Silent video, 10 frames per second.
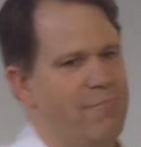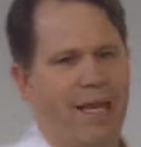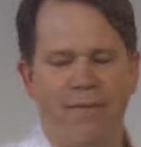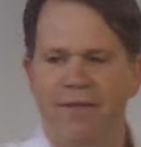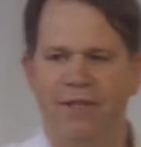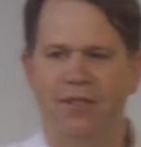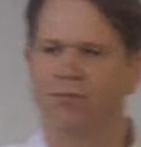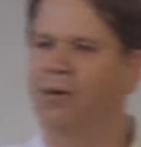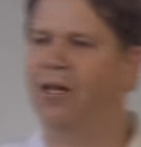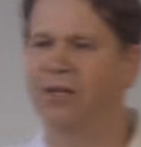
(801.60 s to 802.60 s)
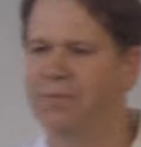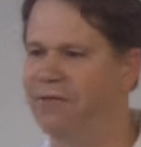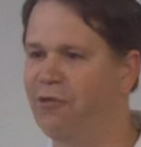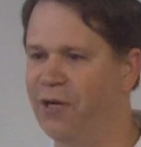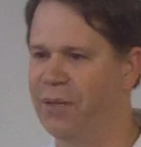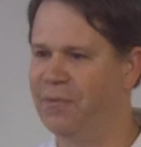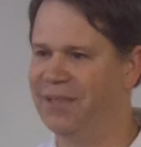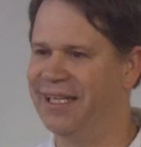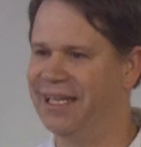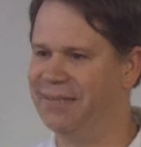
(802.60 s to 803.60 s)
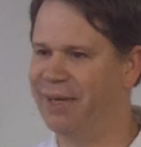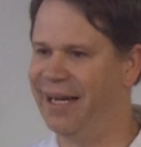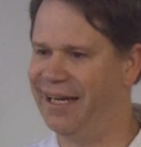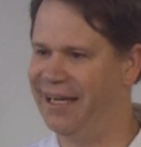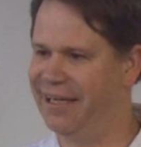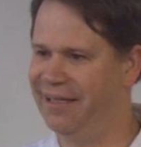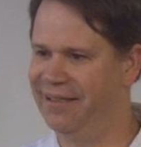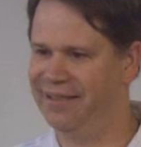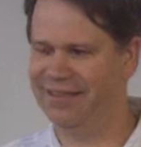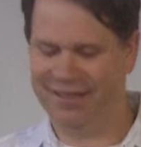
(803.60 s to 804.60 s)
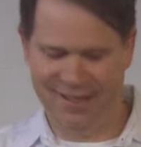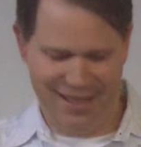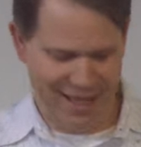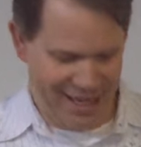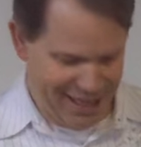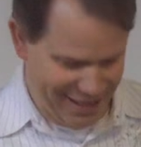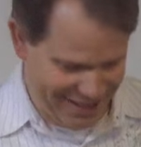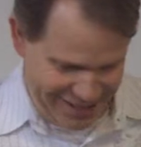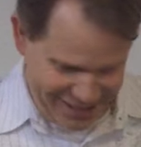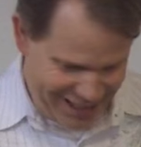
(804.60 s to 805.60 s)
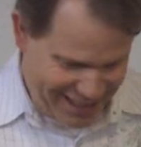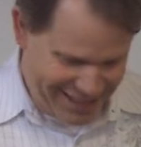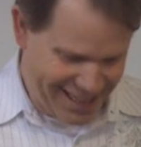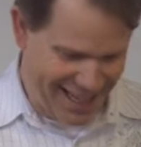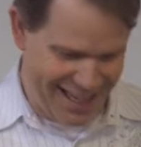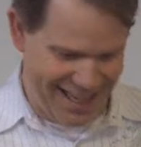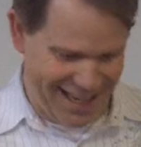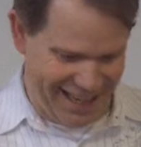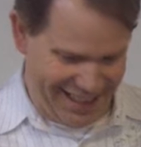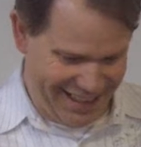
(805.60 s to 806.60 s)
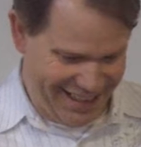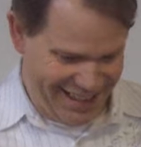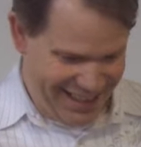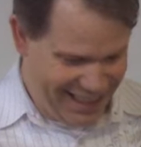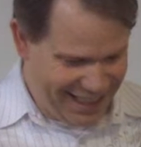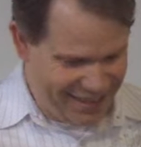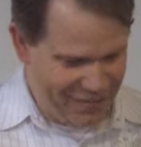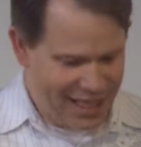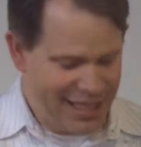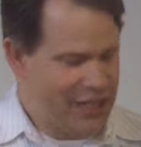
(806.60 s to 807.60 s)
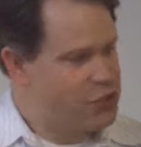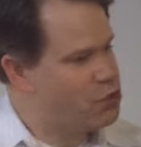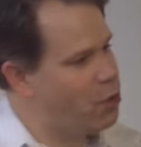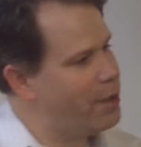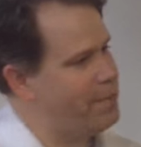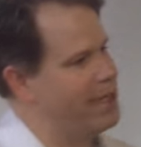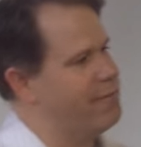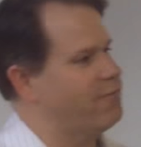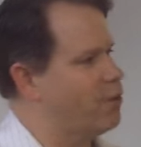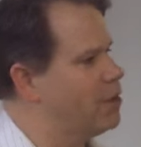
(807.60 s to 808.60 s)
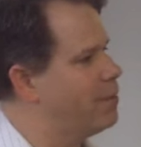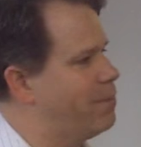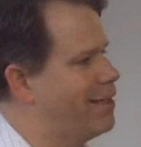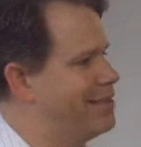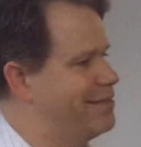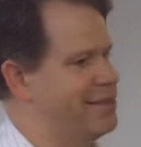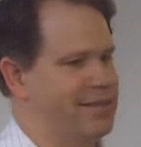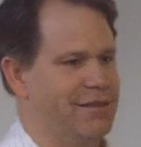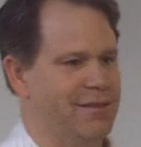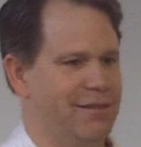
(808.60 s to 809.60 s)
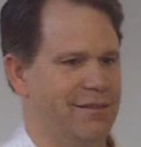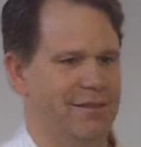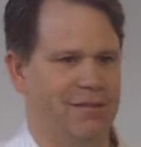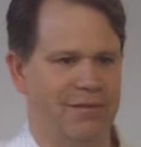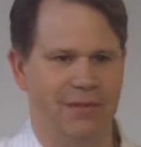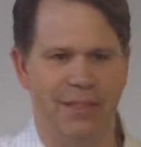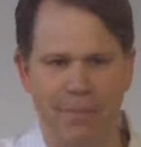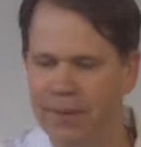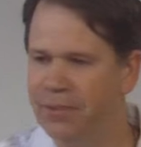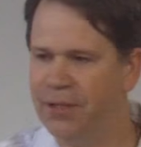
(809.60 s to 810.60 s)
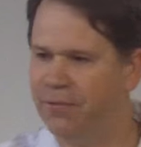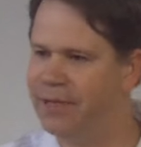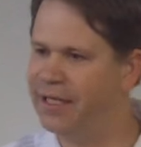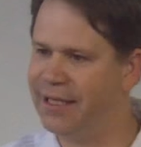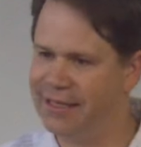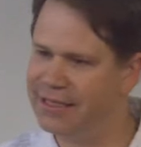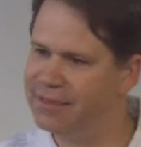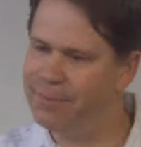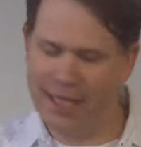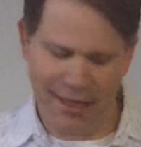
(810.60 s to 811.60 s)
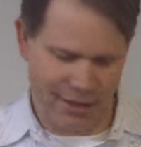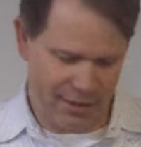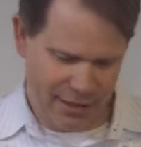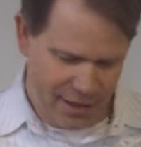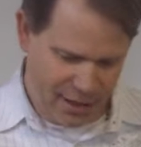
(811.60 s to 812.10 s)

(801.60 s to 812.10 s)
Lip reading: maybe even swallow before you put the next bite in. Crazy idea. And enjoy being fully present with the people you're with at this meal.